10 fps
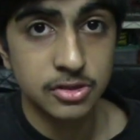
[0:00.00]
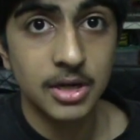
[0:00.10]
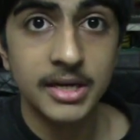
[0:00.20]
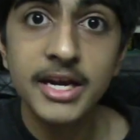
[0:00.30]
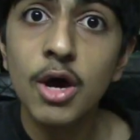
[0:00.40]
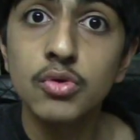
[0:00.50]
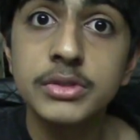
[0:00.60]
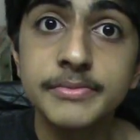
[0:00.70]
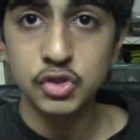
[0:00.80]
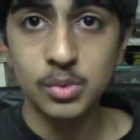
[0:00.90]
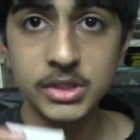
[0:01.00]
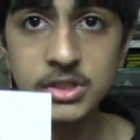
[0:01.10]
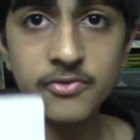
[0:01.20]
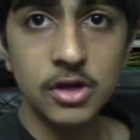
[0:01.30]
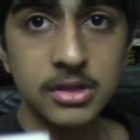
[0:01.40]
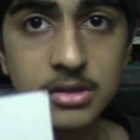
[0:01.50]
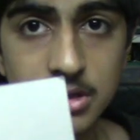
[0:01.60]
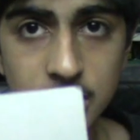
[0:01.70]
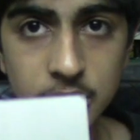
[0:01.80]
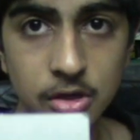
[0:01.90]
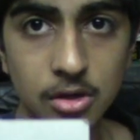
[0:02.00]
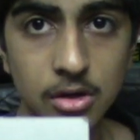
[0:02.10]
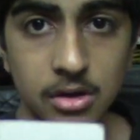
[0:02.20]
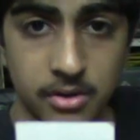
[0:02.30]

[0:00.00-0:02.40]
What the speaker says: to cut it out. So once you've got your